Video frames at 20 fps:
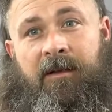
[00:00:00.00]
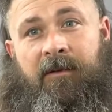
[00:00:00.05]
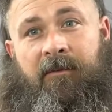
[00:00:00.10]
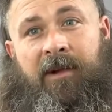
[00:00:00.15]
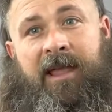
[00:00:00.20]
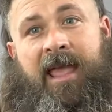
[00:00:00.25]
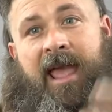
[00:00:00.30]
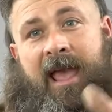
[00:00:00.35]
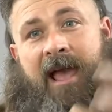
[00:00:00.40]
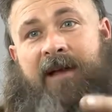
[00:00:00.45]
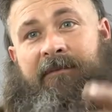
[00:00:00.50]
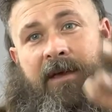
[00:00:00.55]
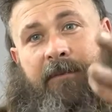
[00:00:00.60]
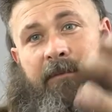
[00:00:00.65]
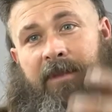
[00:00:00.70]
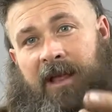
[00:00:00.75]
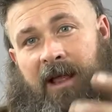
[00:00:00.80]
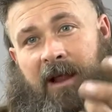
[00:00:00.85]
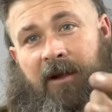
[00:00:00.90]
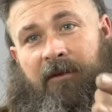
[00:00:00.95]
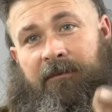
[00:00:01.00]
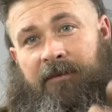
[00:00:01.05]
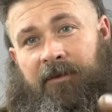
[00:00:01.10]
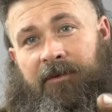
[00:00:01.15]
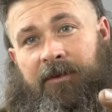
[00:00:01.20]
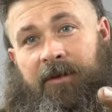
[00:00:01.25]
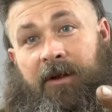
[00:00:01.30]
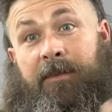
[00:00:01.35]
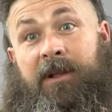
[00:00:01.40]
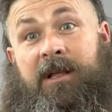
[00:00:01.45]
we can't have that big air
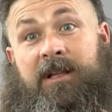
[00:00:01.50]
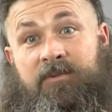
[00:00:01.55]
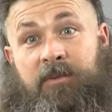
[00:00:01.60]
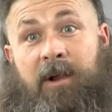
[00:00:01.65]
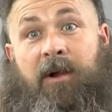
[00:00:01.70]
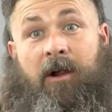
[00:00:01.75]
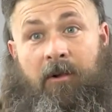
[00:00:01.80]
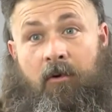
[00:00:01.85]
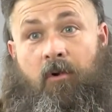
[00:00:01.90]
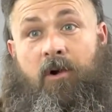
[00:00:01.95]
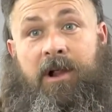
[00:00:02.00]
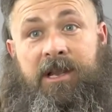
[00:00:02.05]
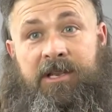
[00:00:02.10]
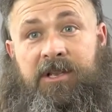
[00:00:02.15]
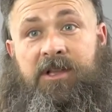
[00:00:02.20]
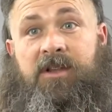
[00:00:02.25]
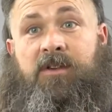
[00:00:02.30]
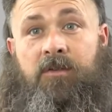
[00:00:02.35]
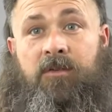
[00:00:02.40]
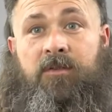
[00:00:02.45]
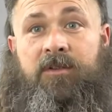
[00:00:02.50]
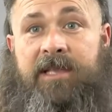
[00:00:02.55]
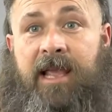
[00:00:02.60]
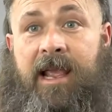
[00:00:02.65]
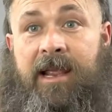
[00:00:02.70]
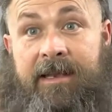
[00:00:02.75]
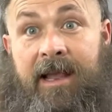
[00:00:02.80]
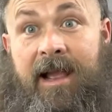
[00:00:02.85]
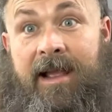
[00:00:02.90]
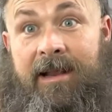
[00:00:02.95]
filter there, because we are going to use
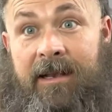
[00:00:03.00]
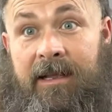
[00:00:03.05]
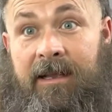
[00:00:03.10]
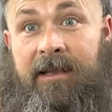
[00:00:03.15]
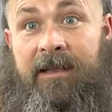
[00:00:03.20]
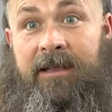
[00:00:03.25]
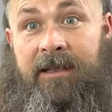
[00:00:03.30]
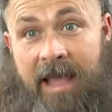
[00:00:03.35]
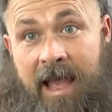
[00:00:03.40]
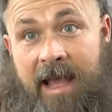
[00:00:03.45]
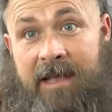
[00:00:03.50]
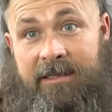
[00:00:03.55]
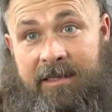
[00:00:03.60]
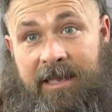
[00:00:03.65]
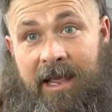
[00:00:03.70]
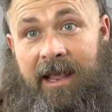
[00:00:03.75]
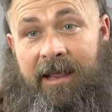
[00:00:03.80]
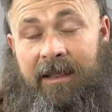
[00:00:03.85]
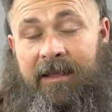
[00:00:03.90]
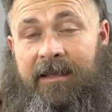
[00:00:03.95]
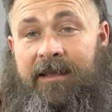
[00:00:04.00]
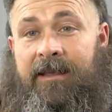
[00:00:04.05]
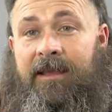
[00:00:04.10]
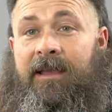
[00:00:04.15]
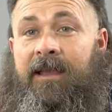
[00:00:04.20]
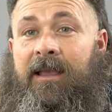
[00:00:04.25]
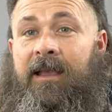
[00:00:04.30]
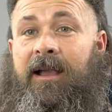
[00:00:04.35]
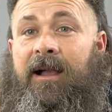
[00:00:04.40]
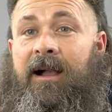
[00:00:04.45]
a Dyna gas tank.
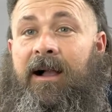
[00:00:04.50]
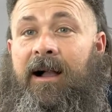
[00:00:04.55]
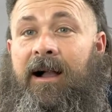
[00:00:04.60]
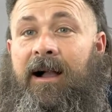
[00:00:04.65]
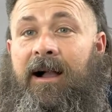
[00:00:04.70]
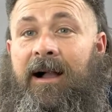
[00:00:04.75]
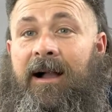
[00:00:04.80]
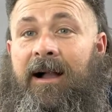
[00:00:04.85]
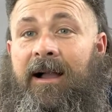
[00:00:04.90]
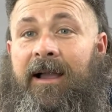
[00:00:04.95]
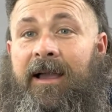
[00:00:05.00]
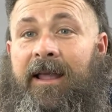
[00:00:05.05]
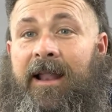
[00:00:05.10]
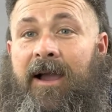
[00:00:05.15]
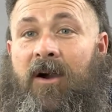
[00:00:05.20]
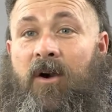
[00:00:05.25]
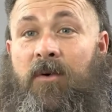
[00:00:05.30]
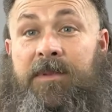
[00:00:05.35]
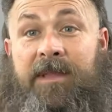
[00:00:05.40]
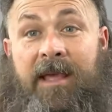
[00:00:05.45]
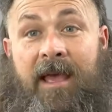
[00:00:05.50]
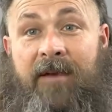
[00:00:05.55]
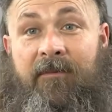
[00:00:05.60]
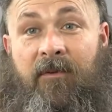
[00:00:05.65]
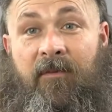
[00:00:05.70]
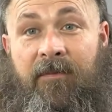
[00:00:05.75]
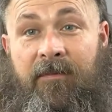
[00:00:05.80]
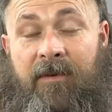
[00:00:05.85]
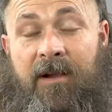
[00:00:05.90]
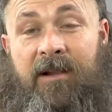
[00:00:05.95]
And I hope to have
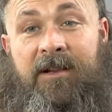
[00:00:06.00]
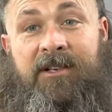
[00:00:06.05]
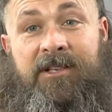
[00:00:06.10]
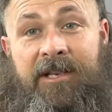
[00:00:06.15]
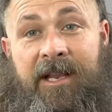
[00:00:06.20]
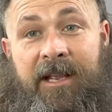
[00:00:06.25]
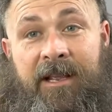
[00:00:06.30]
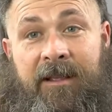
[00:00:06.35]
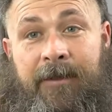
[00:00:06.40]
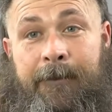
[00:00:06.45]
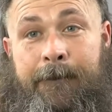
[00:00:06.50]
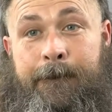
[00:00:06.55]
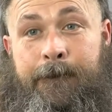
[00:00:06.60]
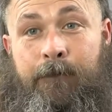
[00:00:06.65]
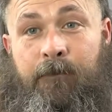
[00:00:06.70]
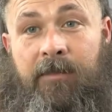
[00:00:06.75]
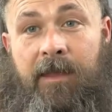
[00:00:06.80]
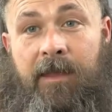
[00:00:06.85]
a functioning